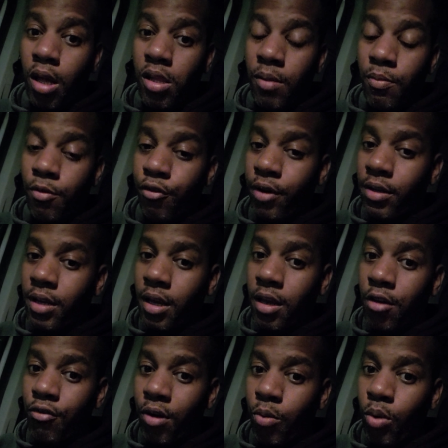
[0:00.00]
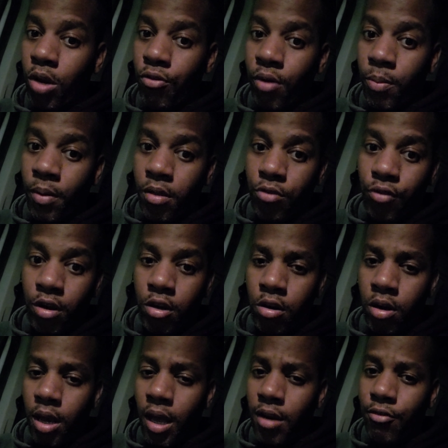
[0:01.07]
you guys have a great day, great week, great month, great
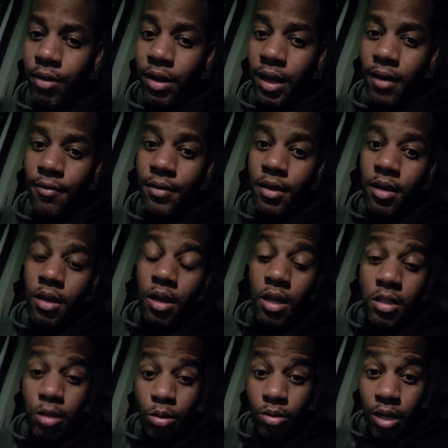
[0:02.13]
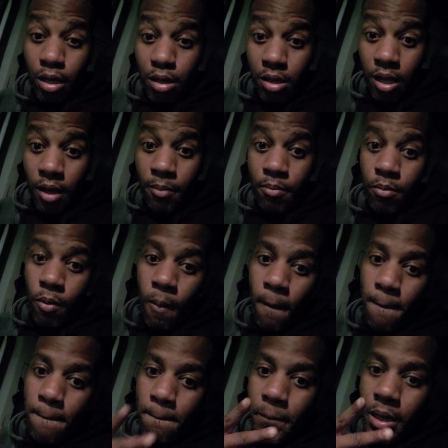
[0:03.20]
year, and a great life. Until next time,
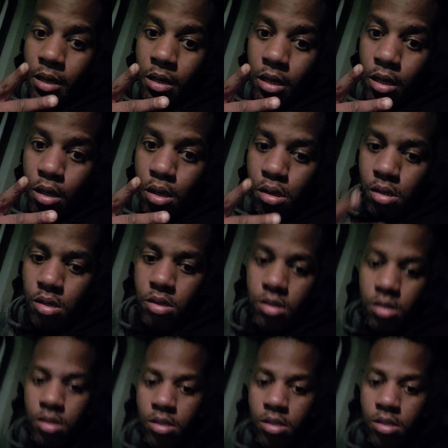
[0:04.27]
peace.